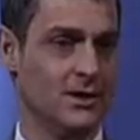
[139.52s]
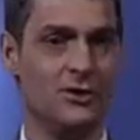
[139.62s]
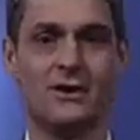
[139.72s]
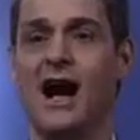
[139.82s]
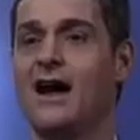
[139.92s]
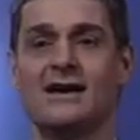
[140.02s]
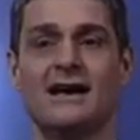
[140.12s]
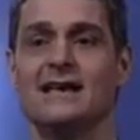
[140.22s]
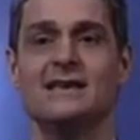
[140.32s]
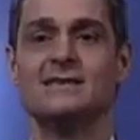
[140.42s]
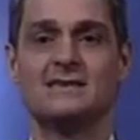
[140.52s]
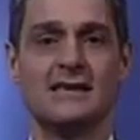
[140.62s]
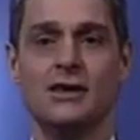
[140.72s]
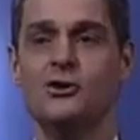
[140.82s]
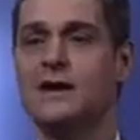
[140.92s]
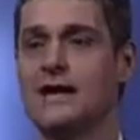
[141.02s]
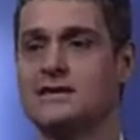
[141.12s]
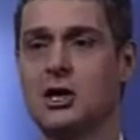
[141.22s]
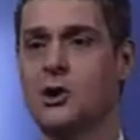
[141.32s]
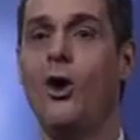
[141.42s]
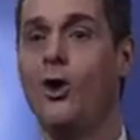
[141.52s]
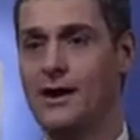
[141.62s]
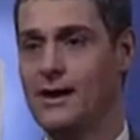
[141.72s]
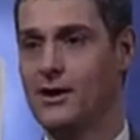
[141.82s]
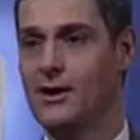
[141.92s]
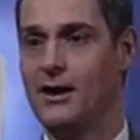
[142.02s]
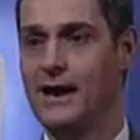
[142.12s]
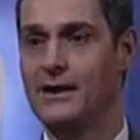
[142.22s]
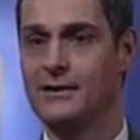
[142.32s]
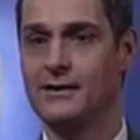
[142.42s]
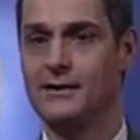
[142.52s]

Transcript: You can't see who gets the glory in the Godhead.